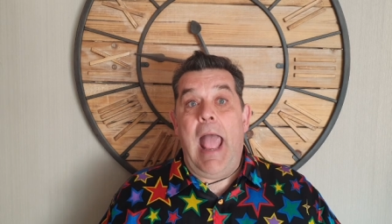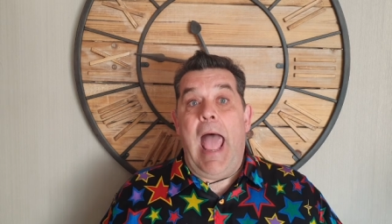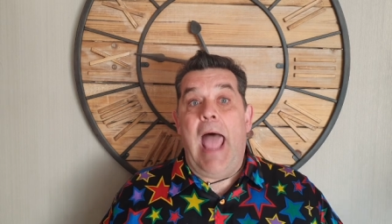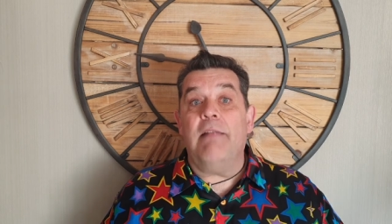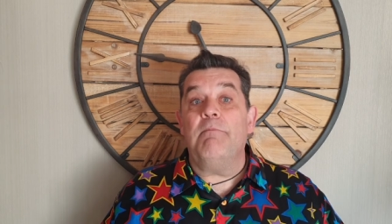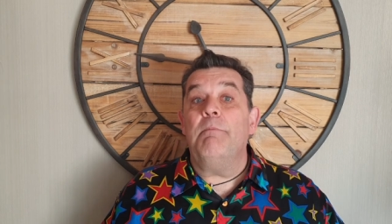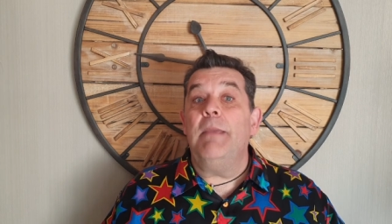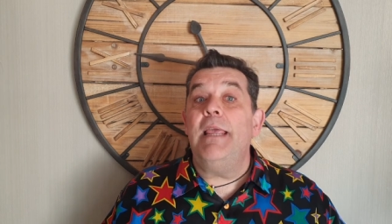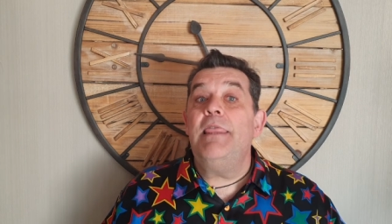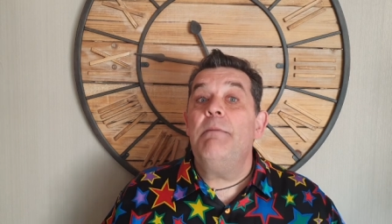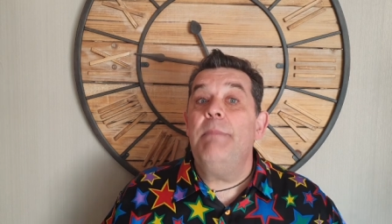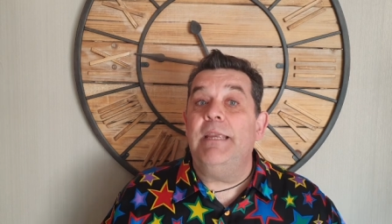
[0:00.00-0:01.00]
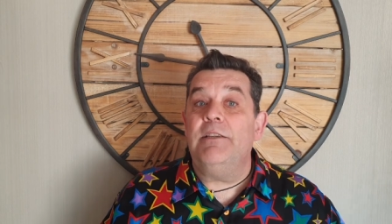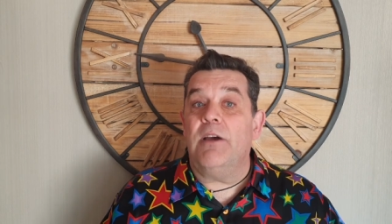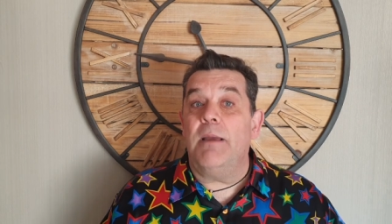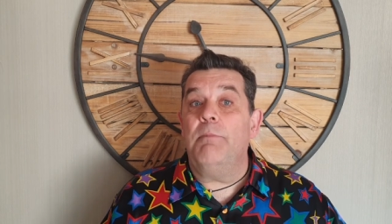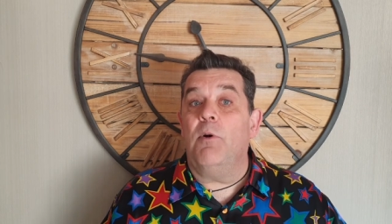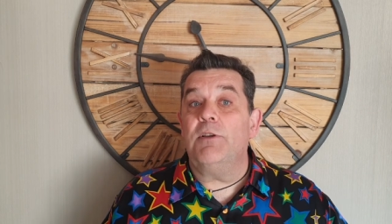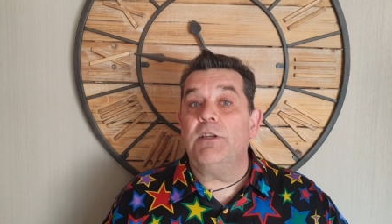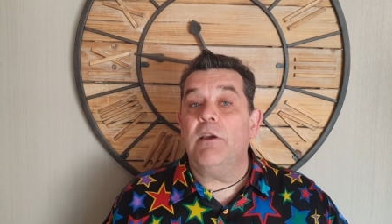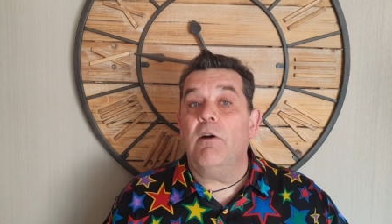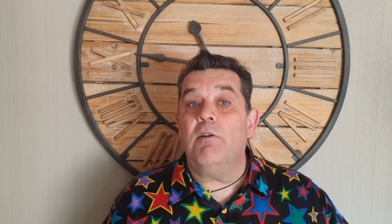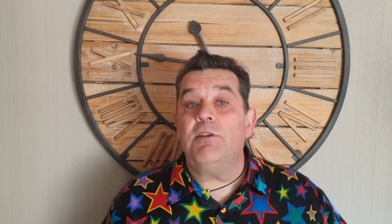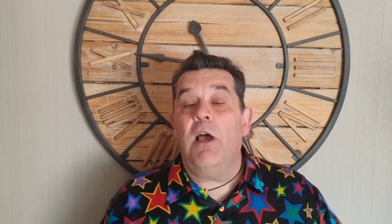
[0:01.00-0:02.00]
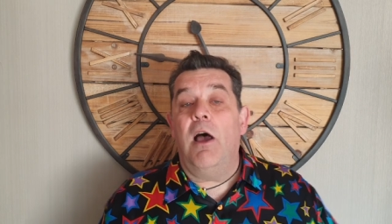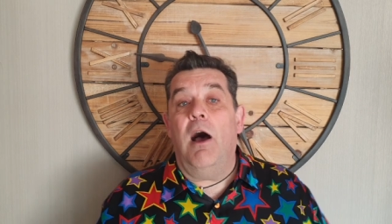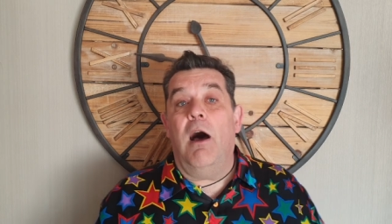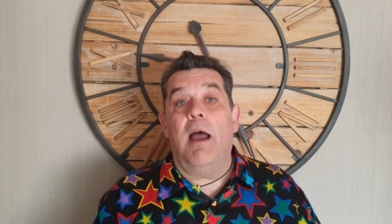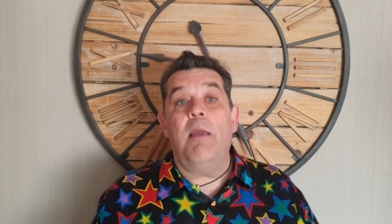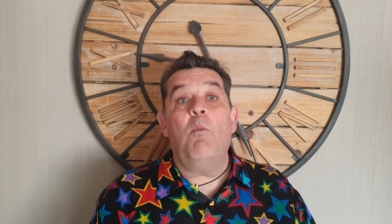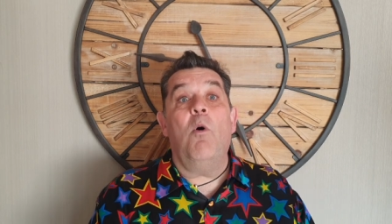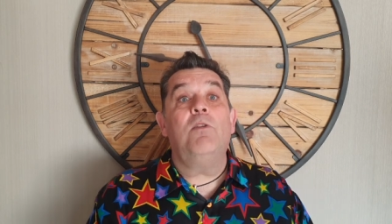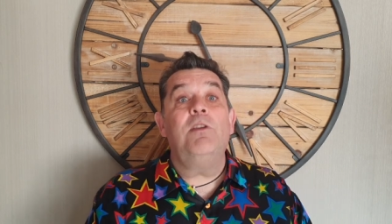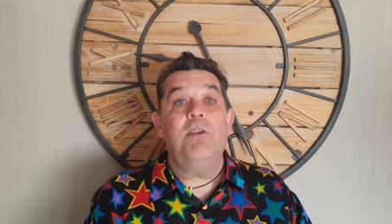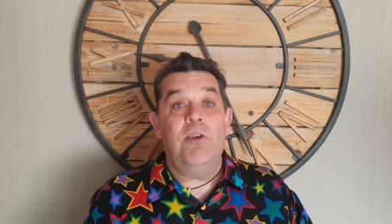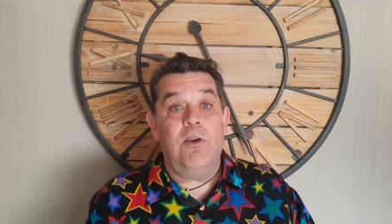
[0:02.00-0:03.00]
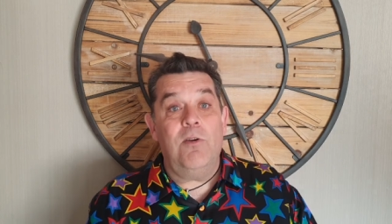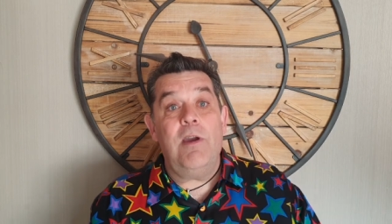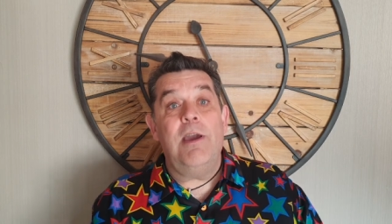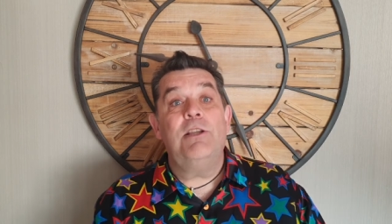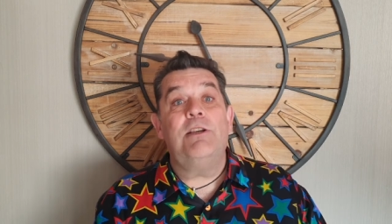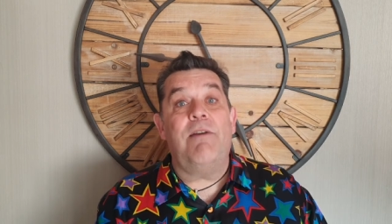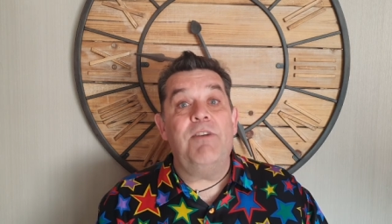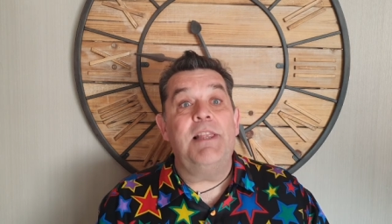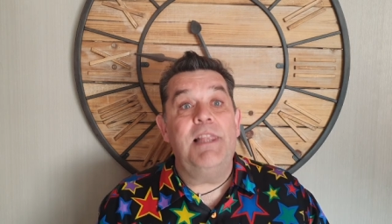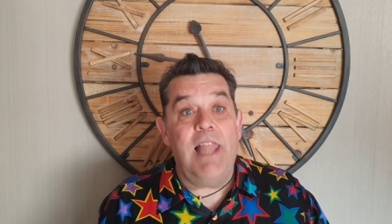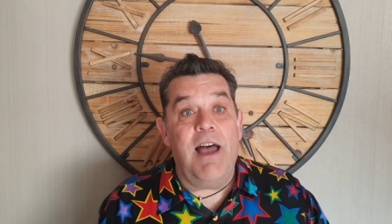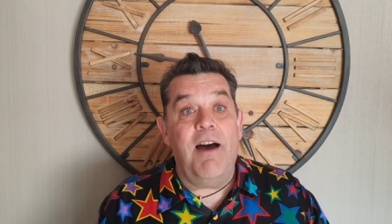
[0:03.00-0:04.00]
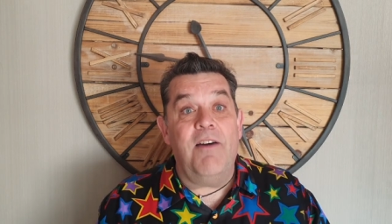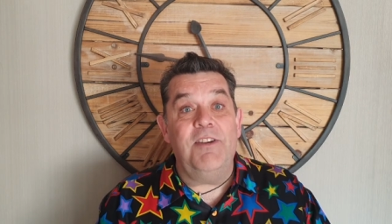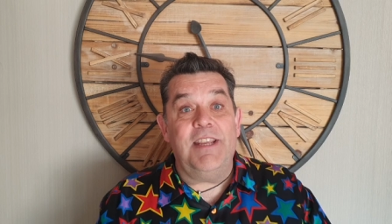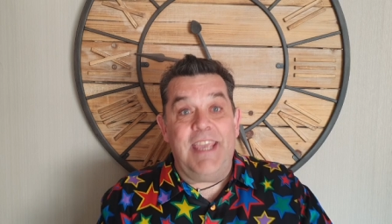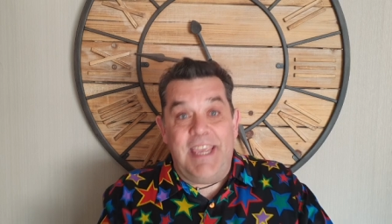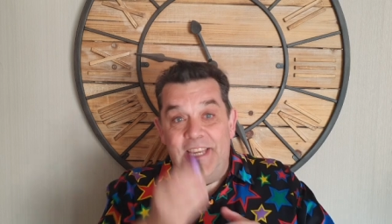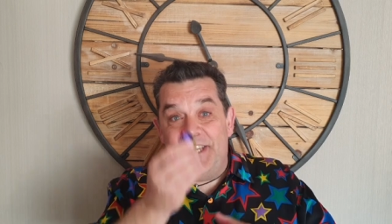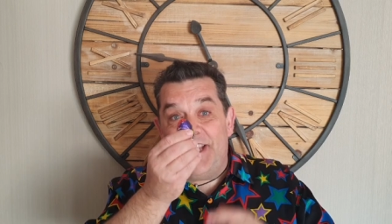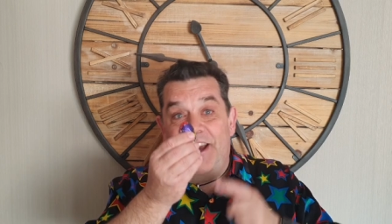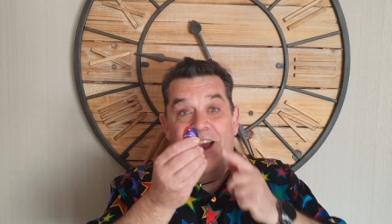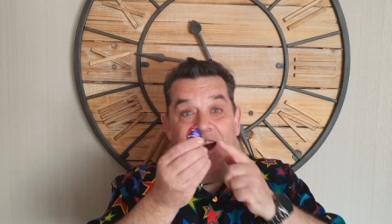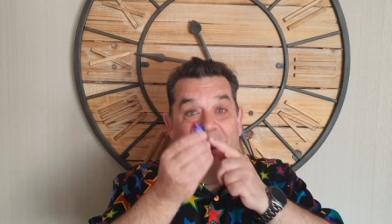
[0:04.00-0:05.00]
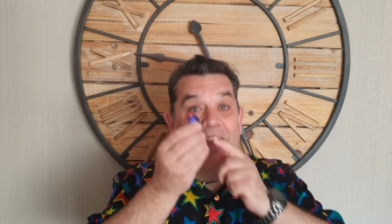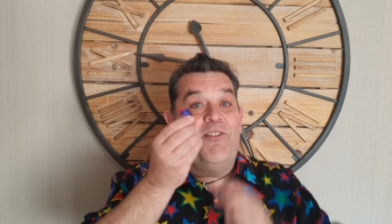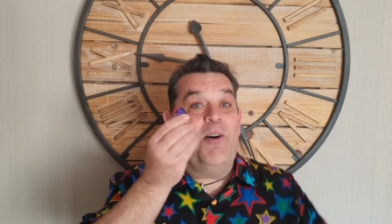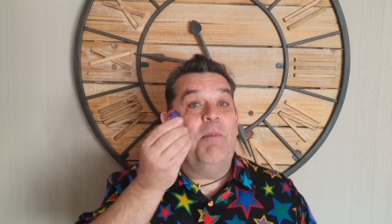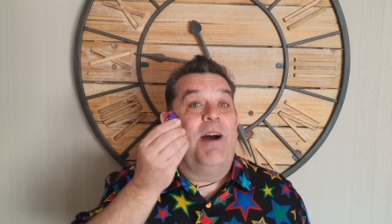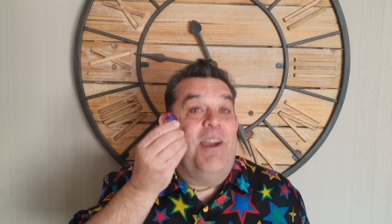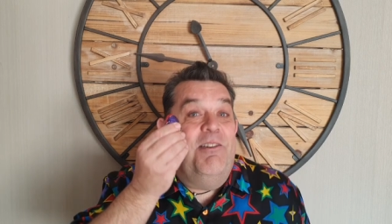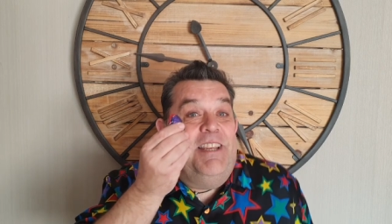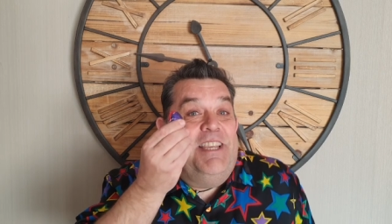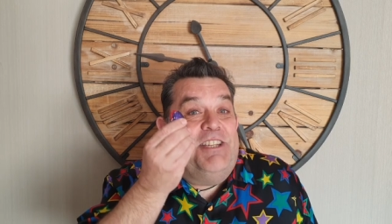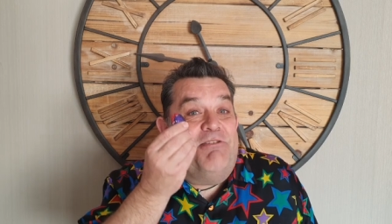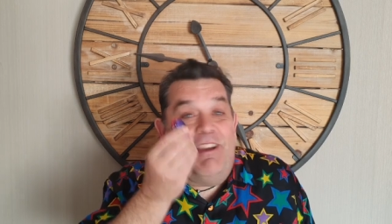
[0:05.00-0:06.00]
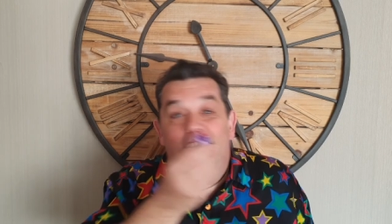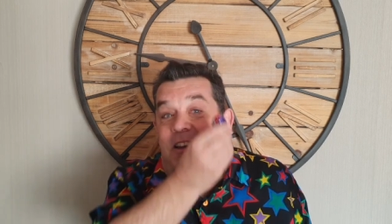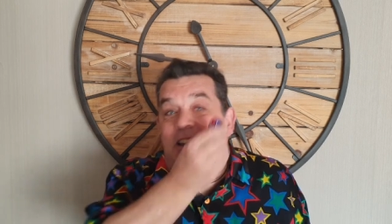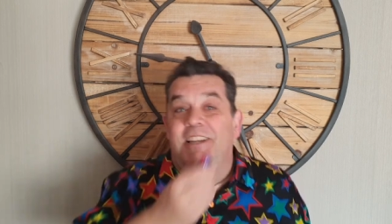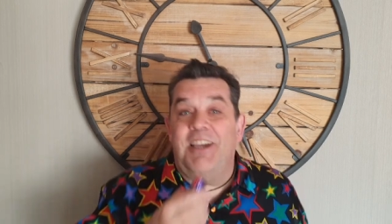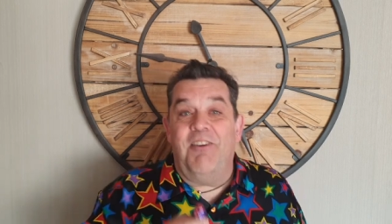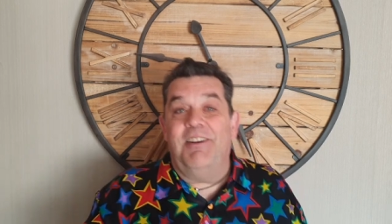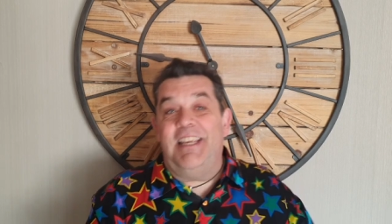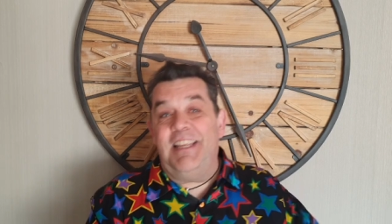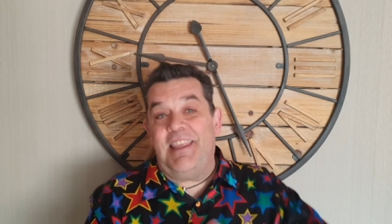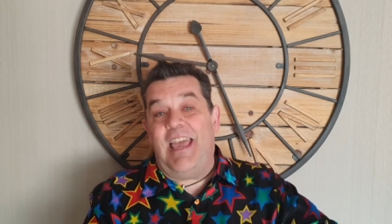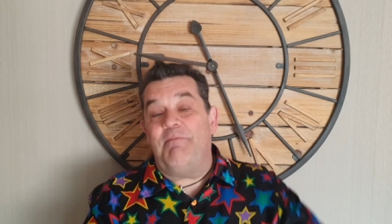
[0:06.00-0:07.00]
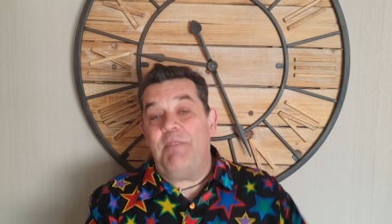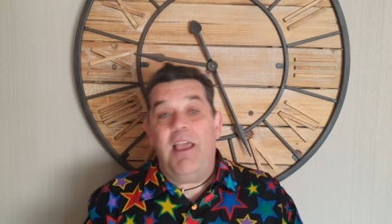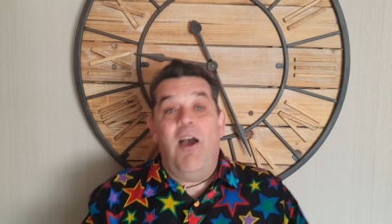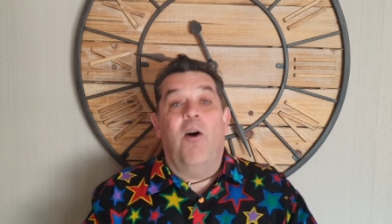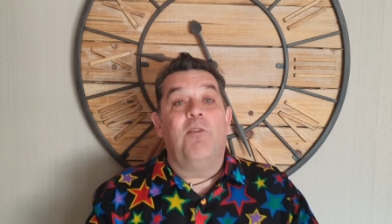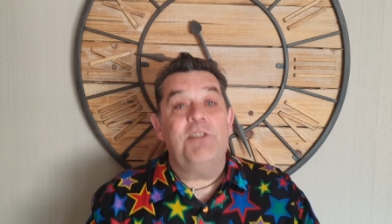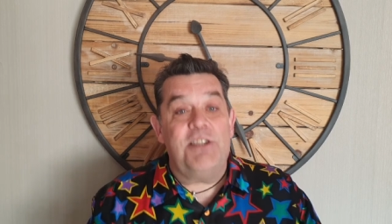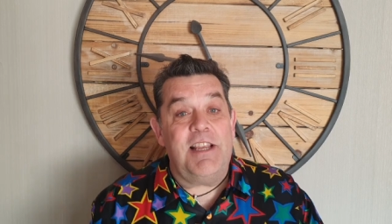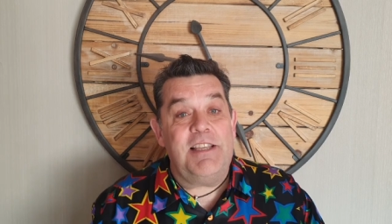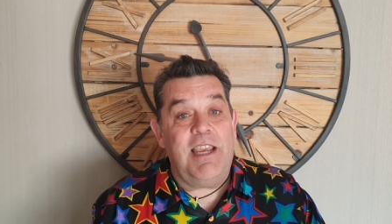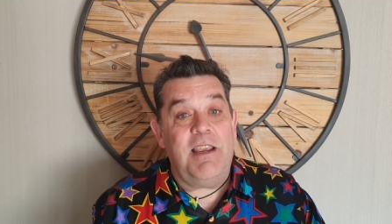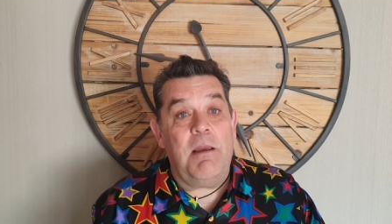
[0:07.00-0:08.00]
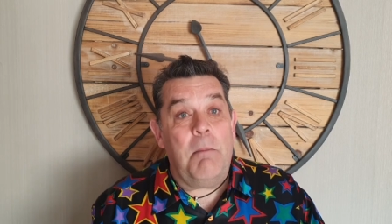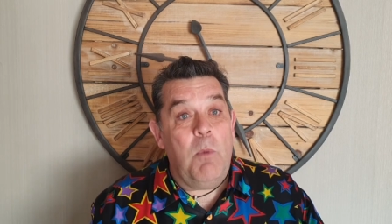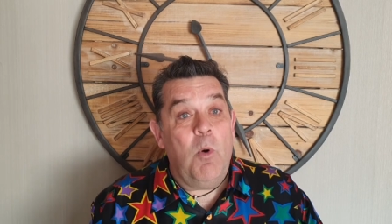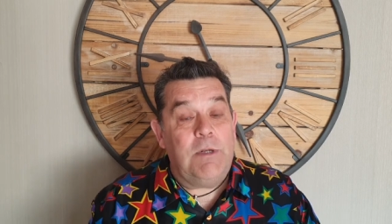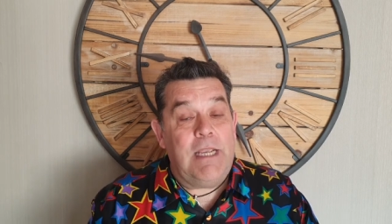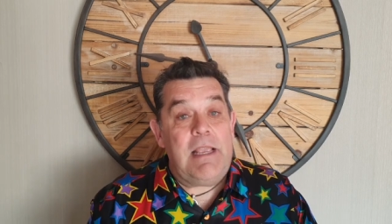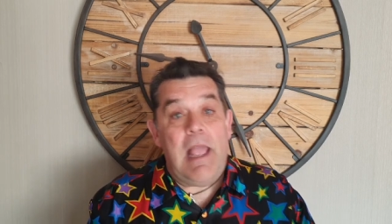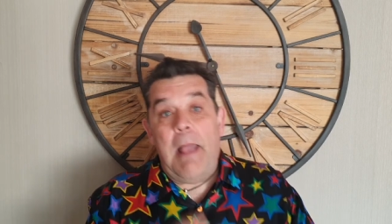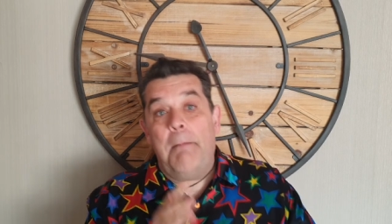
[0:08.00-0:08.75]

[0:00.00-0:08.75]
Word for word: And in the meantime, boys and girls, I want you to have a lovely Easter. I've got my own Easter egg. I'm going to go and eat that on Sunday morning.